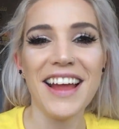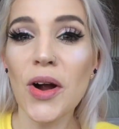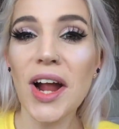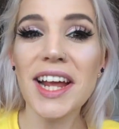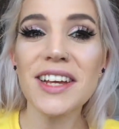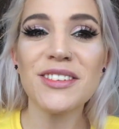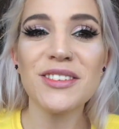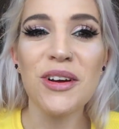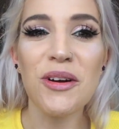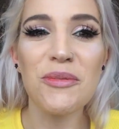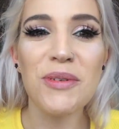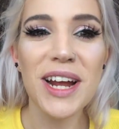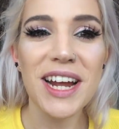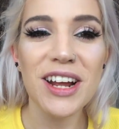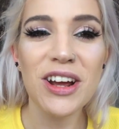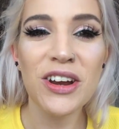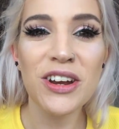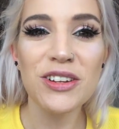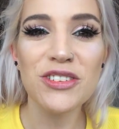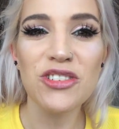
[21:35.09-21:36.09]
Okay, so we're
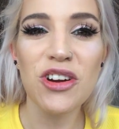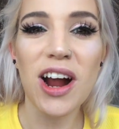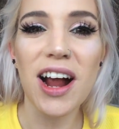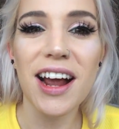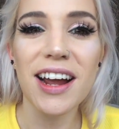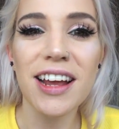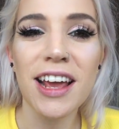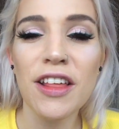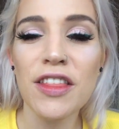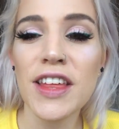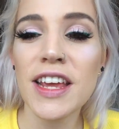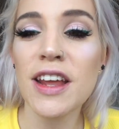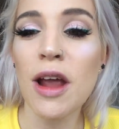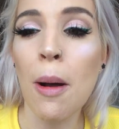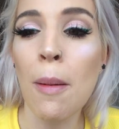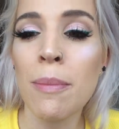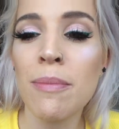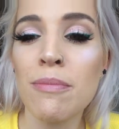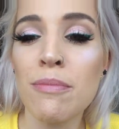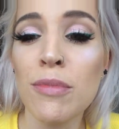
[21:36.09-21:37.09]
going to try
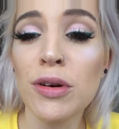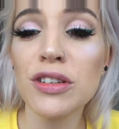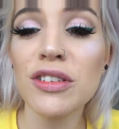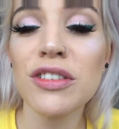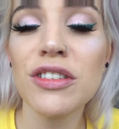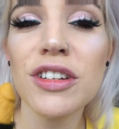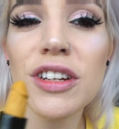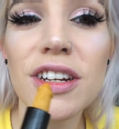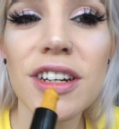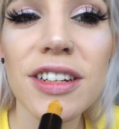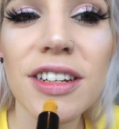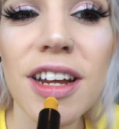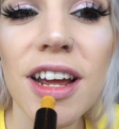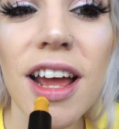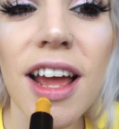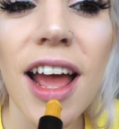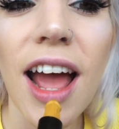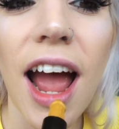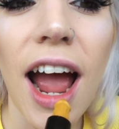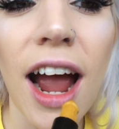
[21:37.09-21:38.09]
the mustard
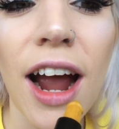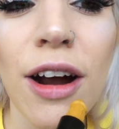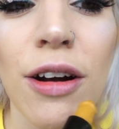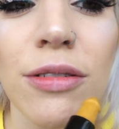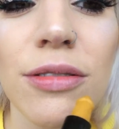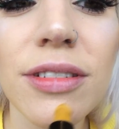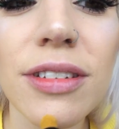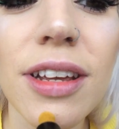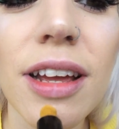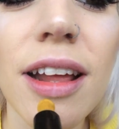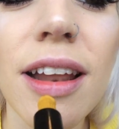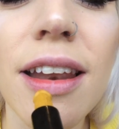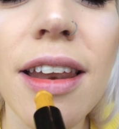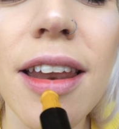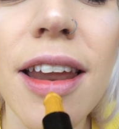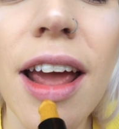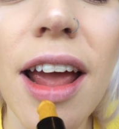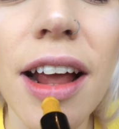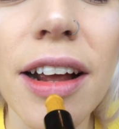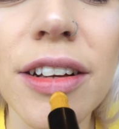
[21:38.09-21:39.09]
out
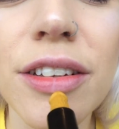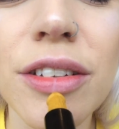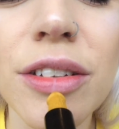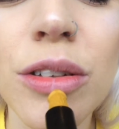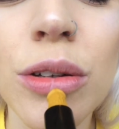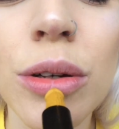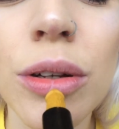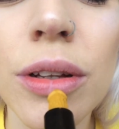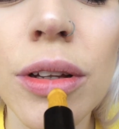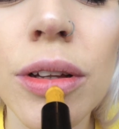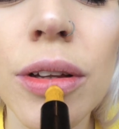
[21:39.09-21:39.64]
next.